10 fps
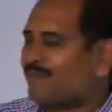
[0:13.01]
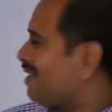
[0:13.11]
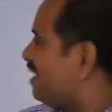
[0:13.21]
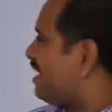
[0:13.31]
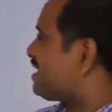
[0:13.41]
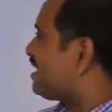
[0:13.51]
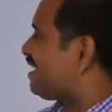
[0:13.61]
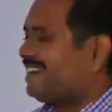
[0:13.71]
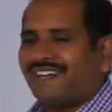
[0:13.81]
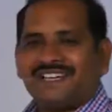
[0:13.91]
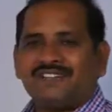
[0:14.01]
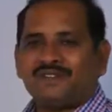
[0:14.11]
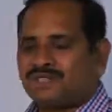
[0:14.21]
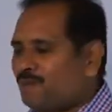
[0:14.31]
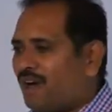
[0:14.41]
it is related to
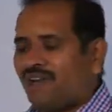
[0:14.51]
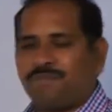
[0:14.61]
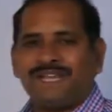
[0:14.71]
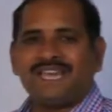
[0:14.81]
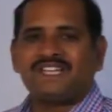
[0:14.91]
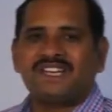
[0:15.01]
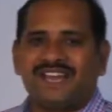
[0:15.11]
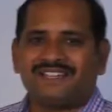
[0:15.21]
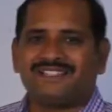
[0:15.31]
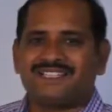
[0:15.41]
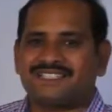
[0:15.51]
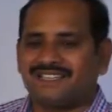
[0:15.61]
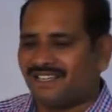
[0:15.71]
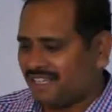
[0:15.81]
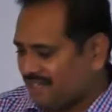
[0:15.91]
small application like this.
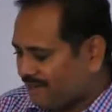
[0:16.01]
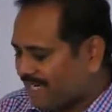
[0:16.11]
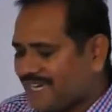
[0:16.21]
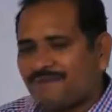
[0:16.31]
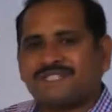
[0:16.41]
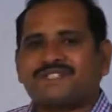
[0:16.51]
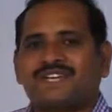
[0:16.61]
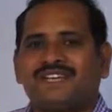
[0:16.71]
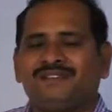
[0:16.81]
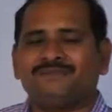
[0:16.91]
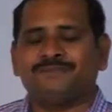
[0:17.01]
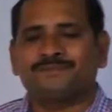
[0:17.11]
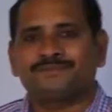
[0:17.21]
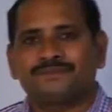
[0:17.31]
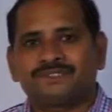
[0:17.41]
In your chemistry,
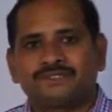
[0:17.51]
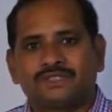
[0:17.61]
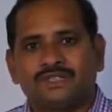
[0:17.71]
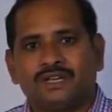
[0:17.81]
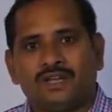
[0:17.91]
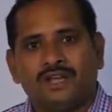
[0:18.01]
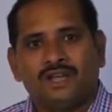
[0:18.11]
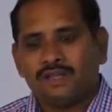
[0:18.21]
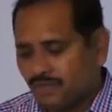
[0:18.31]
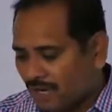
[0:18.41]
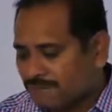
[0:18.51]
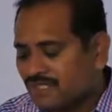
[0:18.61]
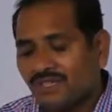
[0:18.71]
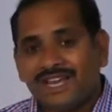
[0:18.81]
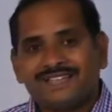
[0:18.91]
you
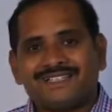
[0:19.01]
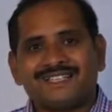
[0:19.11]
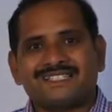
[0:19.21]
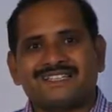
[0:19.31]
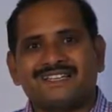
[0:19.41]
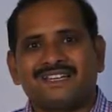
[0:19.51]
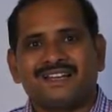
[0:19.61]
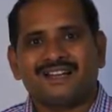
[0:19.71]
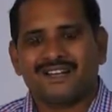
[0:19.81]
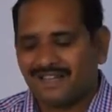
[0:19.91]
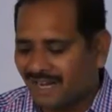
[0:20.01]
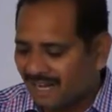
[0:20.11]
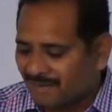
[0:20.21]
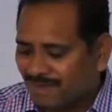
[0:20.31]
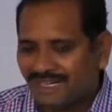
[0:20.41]
observe like this,
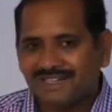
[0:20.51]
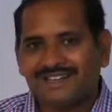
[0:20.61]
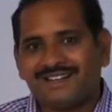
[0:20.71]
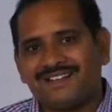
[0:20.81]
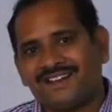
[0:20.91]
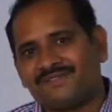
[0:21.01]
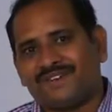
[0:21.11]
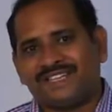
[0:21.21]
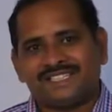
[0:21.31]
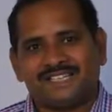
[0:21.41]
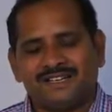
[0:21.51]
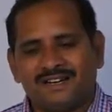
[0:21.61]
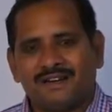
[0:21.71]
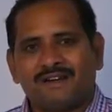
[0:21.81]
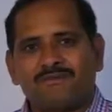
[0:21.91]
carbon, graphite,
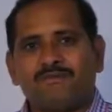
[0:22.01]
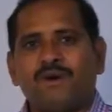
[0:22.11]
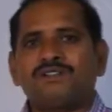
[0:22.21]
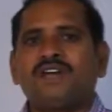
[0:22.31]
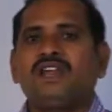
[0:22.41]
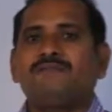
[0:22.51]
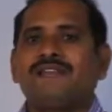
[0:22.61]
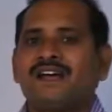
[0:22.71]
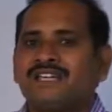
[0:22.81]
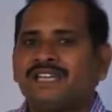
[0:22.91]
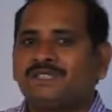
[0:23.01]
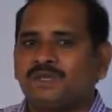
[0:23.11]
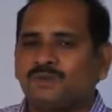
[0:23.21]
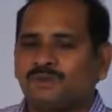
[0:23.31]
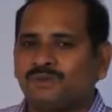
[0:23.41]
both are belonging
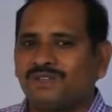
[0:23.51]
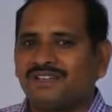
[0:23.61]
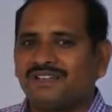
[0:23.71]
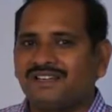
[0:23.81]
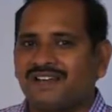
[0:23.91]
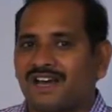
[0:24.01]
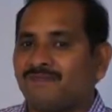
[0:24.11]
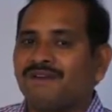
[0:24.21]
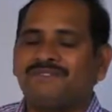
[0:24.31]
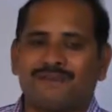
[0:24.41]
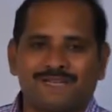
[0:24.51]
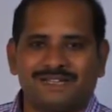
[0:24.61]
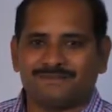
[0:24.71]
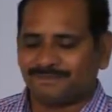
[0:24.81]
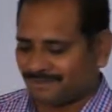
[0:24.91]
to carbon family,
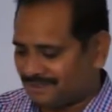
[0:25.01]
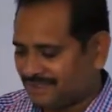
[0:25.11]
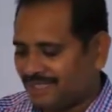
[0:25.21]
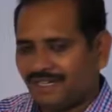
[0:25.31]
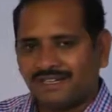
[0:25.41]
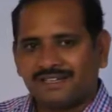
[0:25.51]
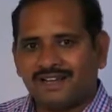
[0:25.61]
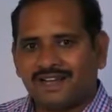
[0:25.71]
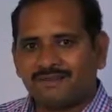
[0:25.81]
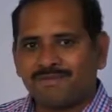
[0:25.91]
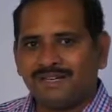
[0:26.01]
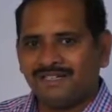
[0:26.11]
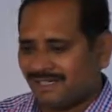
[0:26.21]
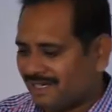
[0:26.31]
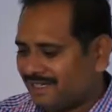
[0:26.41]
carbon,
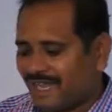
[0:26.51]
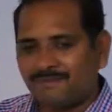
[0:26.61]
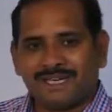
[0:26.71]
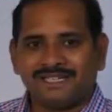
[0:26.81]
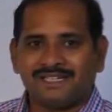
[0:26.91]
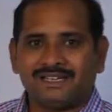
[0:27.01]
diamond.